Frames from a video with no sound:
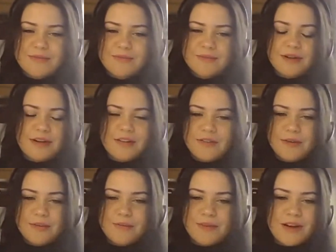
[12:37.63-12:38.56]
wherever
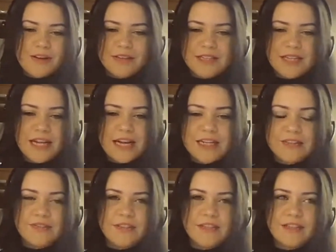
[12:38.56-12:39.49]
you are in
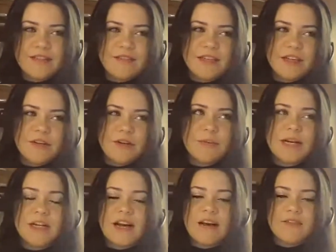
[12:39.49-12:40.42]
life, and you
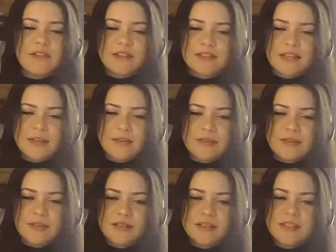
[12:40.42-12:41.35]
might not have the
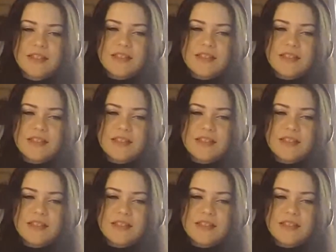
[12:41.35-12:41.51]
skills